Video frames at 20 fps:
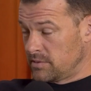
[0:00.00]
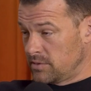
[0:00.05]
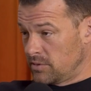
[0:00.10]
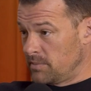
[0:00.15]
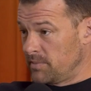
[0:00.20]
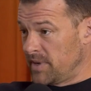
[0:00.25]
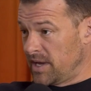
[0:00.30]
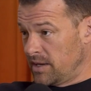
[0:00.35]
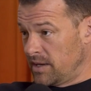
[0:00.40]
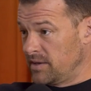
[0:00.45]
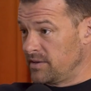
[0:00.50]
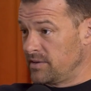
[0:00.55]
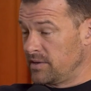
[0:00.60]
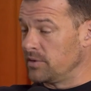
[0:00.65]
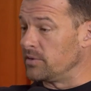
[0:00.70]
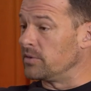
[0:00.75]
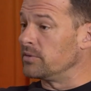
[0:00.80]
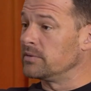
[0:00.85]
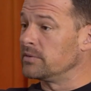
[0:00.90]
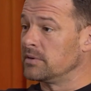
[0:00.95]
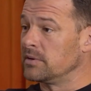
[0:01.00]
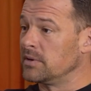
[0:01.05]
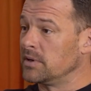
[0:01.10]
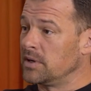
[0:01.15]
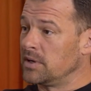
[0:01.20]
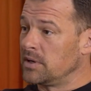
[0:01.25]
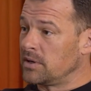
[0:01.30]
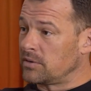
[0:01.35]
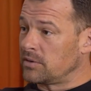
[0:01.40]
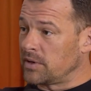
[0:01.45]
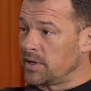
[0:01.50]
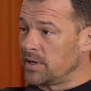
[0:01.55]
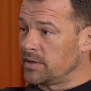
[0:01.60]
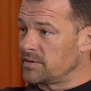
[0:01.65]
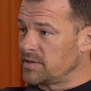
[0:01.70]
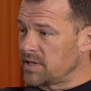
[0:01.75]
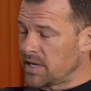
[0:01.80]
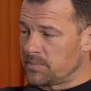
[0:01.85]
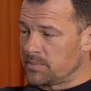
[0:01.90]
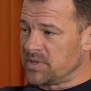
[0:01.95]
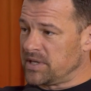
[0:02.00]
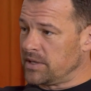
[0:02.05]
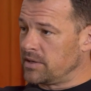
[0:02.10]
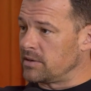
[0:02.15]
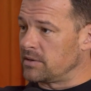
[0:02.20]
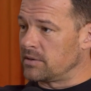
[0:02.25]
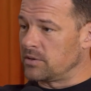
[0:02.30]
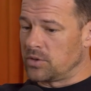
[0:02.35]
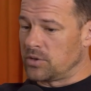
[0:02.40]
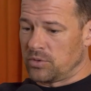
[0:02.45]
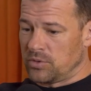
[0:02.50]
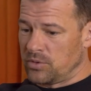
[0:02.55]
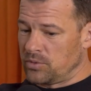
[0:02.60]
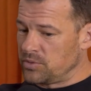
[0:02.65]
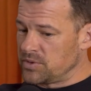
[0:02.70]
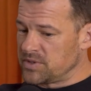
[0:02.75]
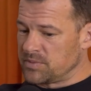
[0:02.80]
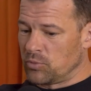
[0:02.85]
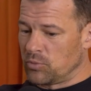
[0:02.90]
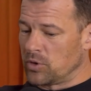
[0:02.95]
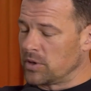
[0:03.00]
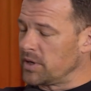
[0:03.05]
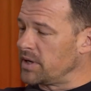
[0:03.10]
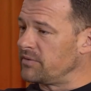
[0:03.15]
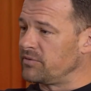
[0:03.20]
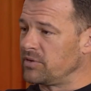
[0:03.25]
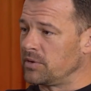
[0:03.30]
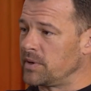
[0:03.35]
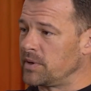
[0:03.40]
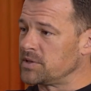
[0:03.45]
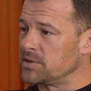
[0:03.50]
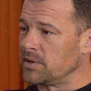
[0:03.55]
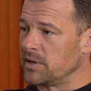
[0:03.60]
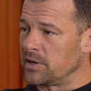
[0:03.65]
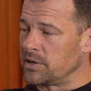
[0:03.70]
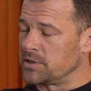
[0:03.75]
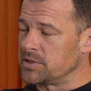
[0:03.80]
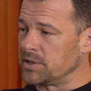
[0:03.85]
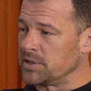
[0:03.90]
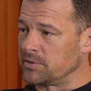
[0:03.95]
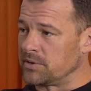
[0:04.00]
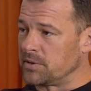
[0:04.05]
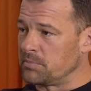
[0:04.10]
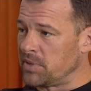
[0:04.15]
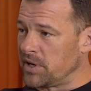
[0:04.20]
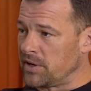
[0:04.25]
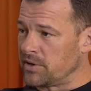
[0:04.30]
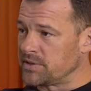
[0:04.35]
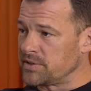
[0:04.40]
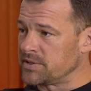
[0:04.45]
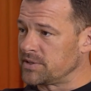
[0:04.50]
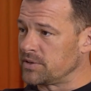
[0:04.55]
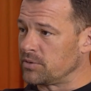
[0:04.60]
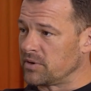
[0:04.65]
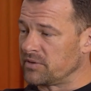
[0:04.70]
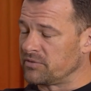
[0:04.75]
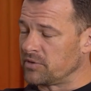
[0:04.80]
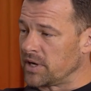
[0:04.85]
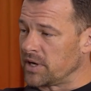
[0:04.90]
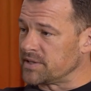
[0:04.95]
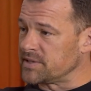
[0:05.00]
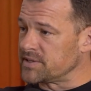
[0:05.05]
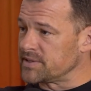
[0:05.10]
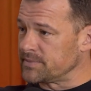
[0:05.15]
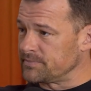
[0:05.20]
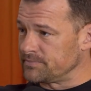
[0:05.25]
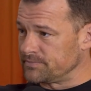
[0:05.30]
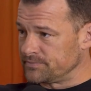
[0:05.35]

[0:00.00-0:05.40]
the remaining 2, right? Top tier. Who's more influential on our children, parents or friends?